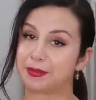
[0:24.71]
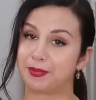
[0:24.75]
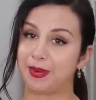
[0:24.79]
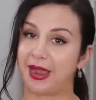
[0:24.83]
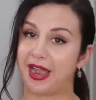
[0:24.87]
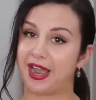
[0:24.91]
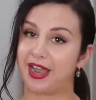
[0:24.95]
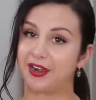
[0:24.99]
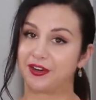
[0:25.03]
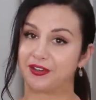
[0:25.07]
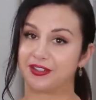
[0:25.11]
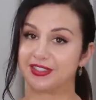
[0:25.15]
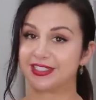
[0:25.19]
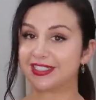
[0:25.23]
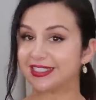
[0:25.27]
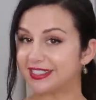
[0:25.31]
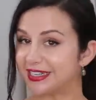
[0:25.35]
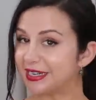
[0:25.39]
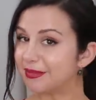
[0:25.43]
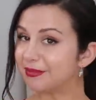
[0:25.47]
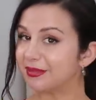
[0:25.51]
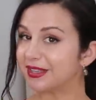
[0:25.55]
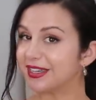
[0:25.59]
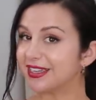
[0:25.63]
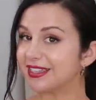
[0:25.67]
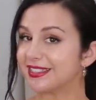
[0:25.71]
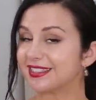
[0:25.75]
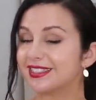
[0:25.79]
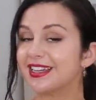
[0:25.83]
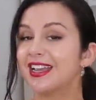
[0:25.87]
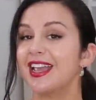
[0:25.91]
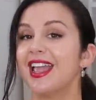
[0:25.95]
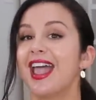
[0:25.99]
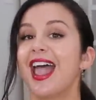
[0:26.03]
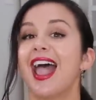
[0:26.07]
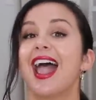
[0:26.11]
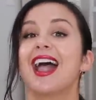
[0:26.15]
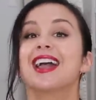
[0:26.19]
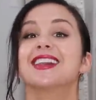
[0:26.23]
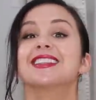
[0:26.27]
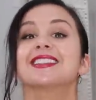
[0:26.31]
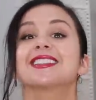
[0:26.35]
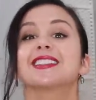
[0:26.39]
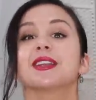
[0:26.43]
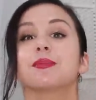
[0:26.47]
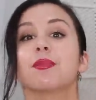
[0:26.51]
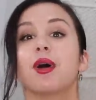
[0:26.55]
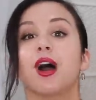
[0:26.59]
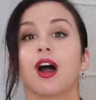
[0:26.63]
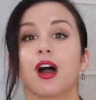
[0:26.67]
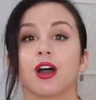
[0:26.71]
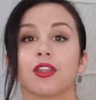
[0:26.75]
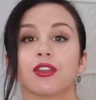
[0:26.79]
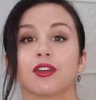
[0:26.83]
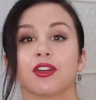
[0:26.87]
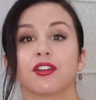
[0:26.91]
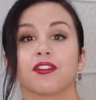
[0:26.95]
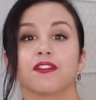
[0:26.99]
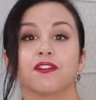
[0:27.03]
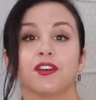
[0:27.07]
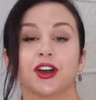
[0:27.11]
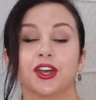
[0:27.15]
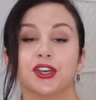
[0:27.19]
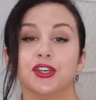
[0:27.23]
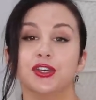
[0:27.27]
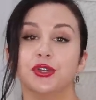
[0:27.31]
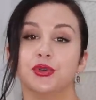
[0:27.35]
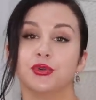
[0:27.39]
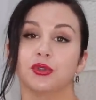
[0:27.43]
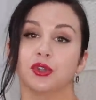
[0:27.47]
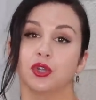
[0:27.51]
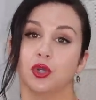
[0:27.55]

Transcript: Pattern Seamless and some other fun new